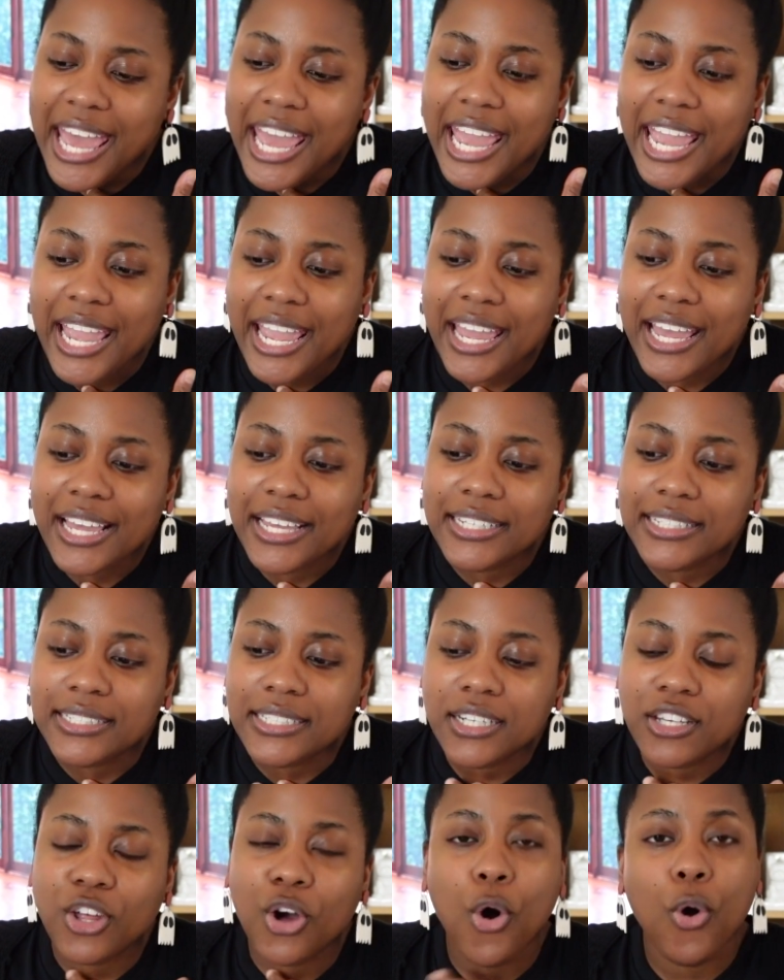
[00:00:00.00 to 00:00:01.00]
And
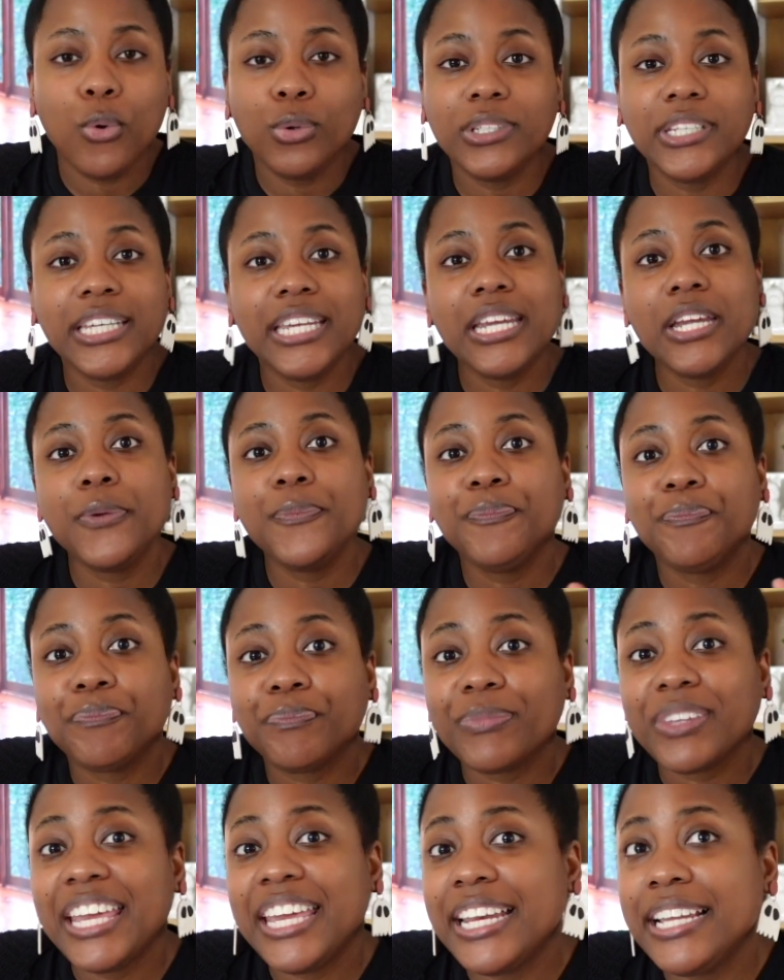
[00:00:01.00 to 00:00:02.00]
is
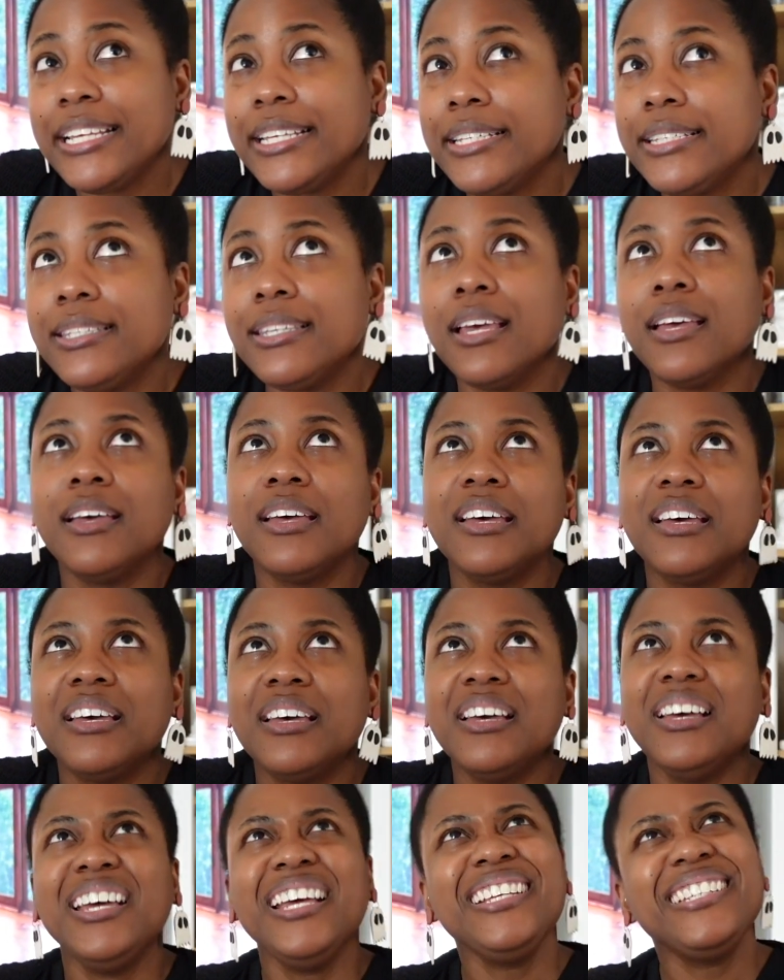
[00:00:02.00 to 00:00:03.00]
it
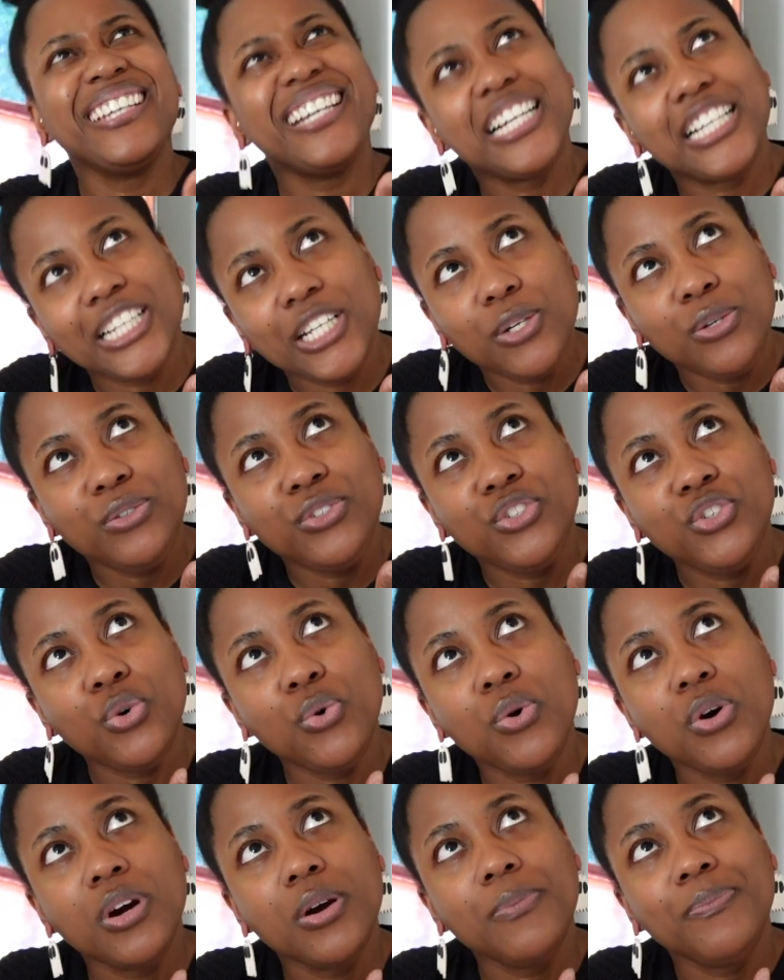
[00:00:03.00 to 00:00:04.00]
closed
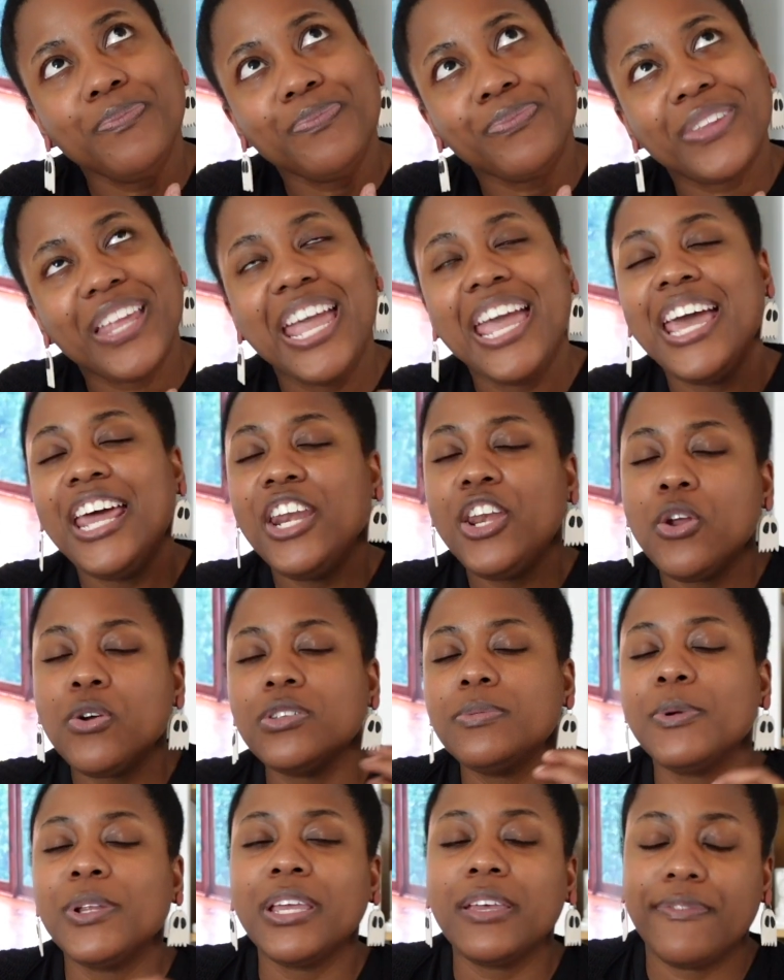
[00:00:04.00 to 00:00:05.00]
door? No, it's
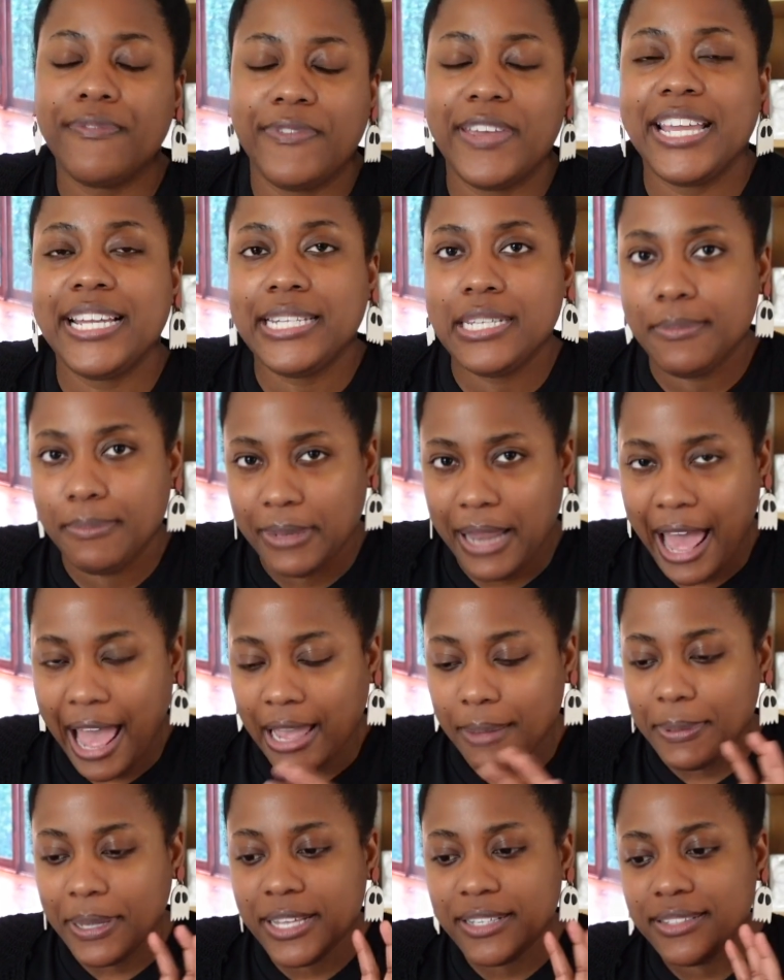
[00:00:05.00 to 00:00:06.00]
more like fade to
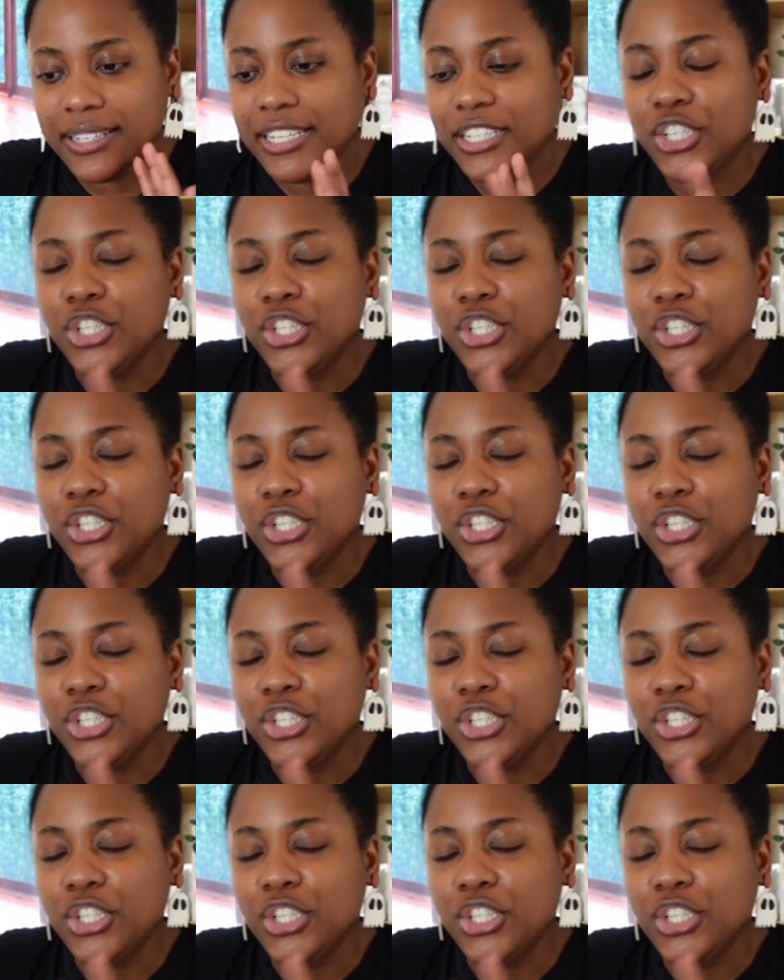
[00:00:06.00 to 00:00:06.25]
black, because